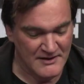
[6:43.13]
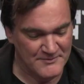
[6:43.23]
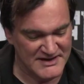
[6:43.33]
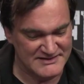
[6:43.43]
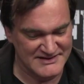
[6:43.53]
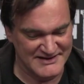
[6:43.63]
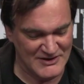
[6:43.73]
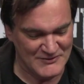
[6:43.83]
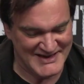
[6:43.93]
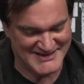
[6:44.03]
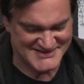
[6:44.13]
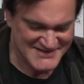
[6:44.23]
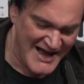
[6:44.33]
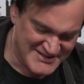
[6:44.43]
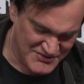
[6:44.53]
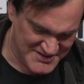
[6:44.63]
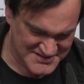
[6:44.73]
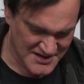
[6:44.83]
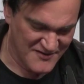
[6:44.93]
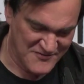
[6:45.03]
But, he's not
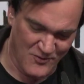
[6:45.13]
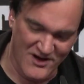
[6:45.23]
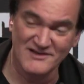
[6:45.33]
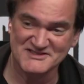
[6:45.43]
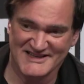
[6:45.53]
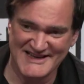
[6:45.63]
Christoph Waltz.